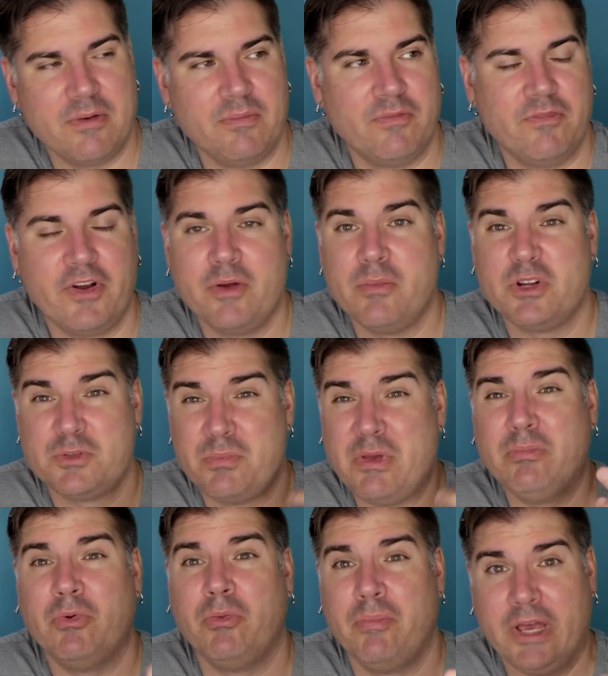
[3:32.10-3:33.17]
very much
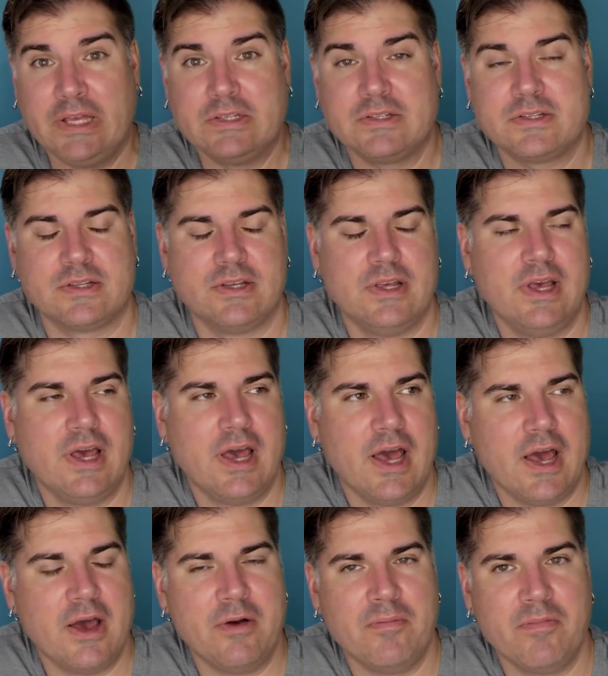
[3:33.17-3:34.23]
people-based.
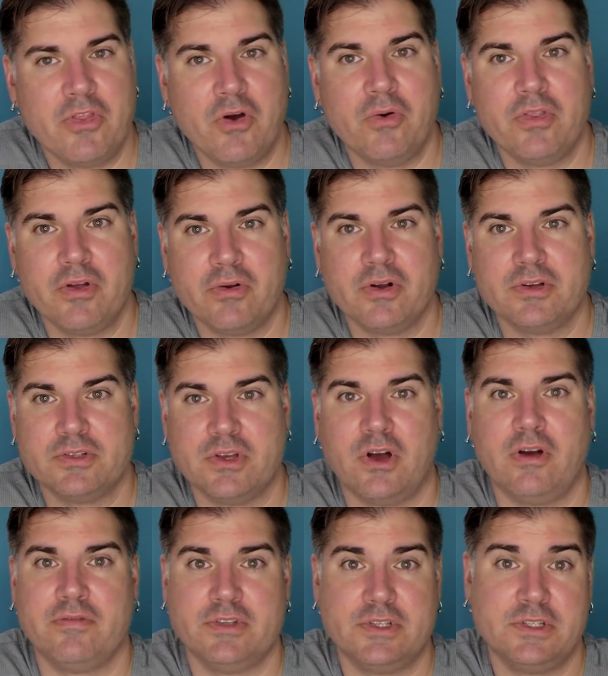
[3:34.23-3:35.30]
Though there is
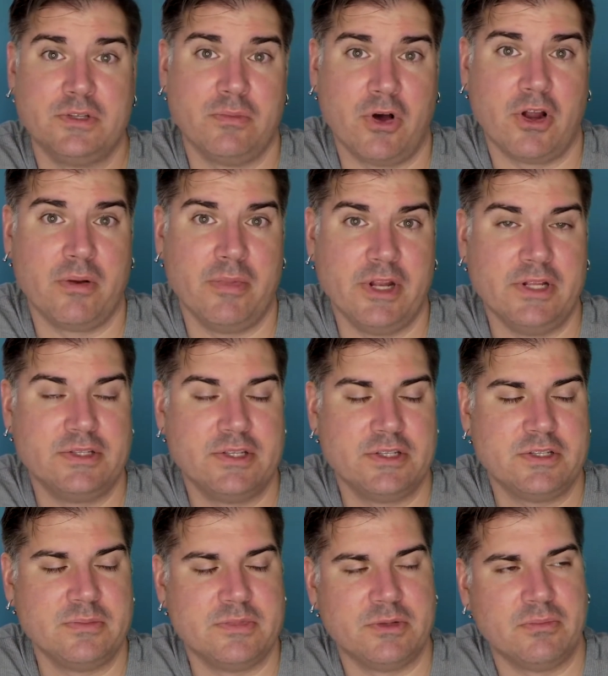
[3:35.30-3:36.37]
obviously some automated
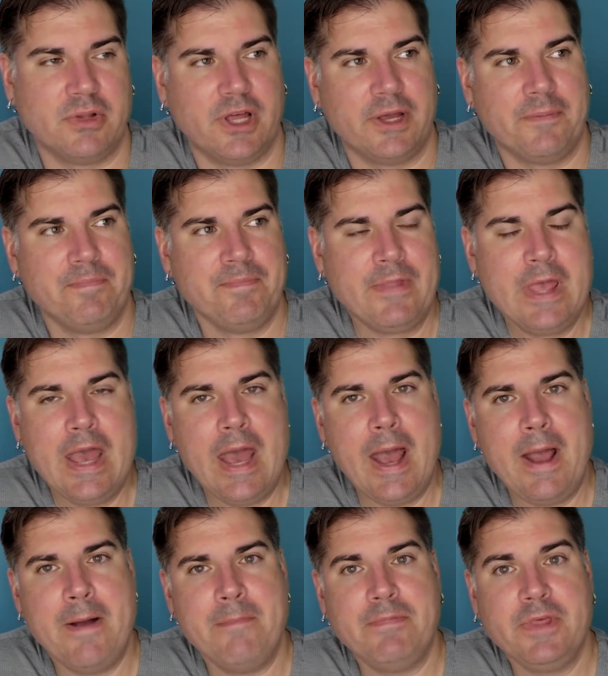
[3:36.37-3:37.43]
systems in play.
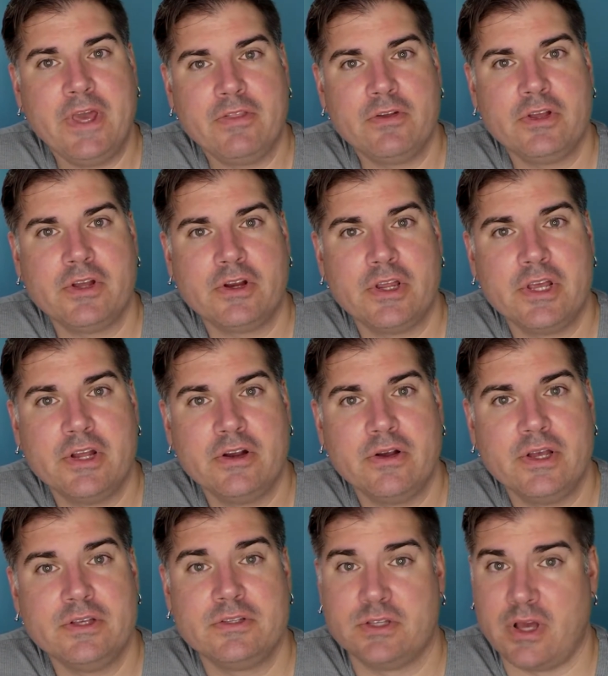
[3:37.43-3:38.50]
The other you're going to hear
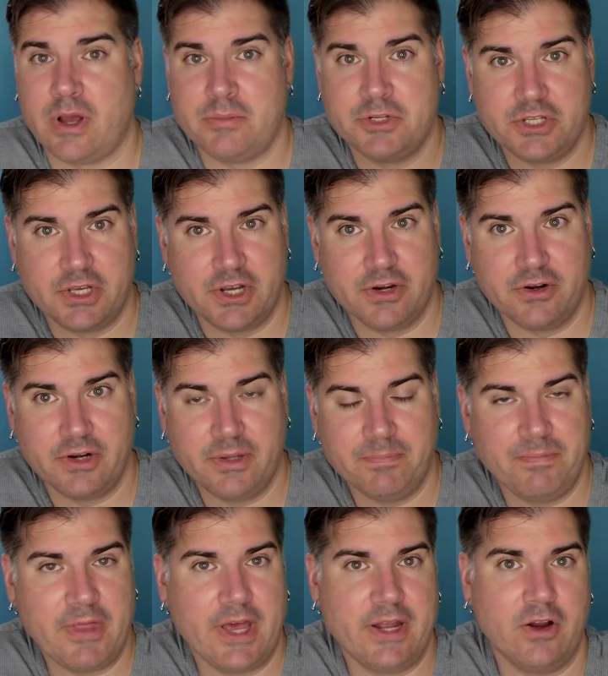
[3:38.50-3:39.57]
is cybersecurity,
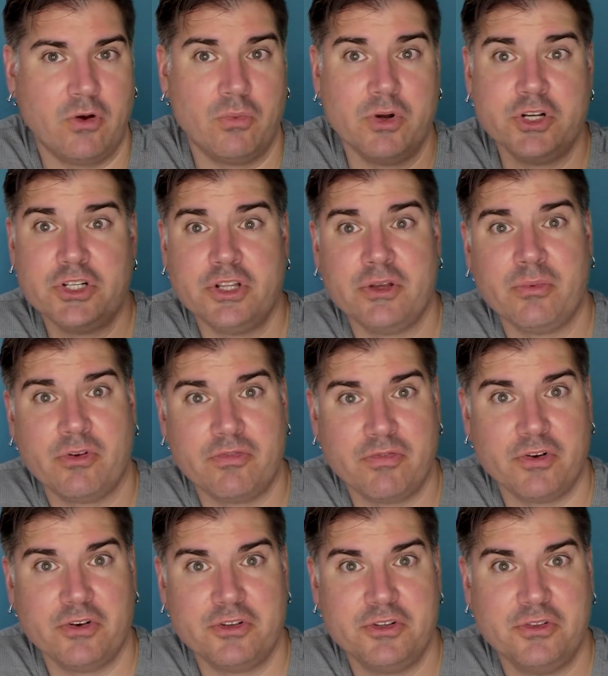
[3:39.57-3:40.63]
that originally
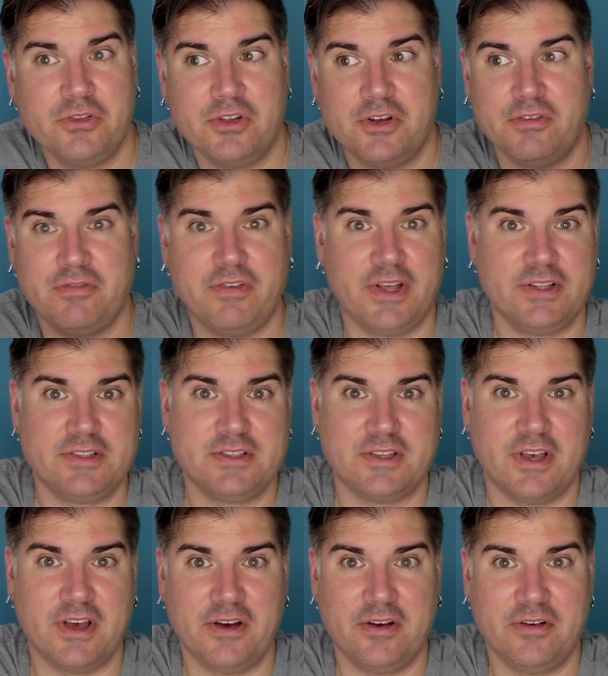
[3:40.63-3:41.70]
referred to the defense
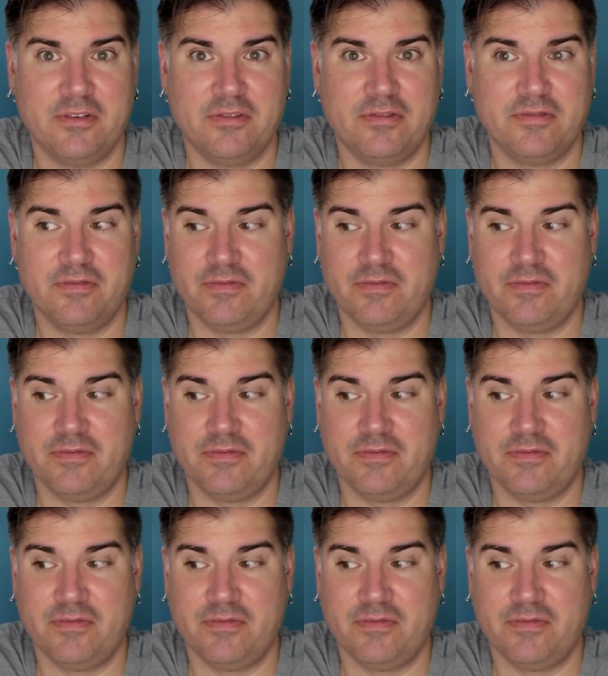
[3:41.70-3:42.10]
of